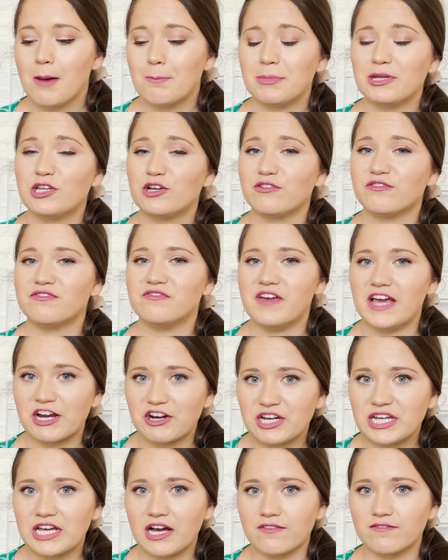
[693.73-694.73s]
But they're
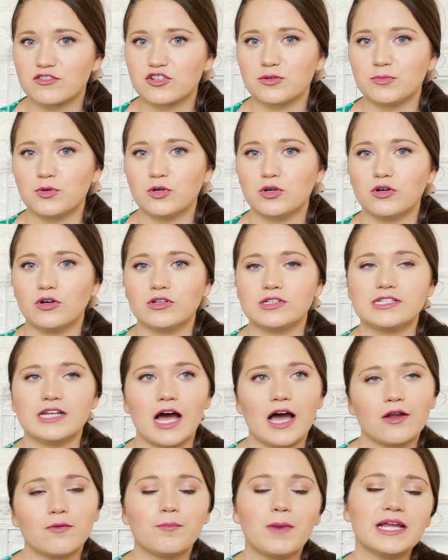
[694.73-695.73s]
very comfortable,
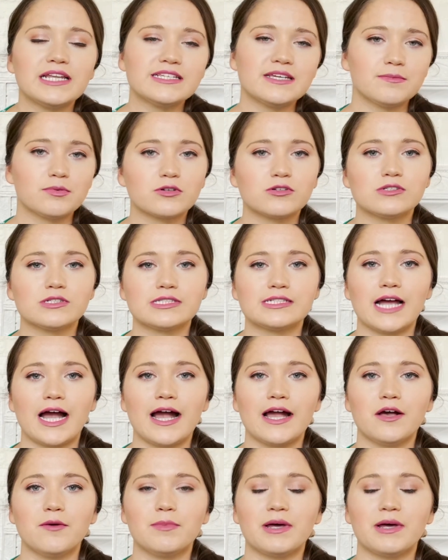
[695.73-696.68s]
not my typical style,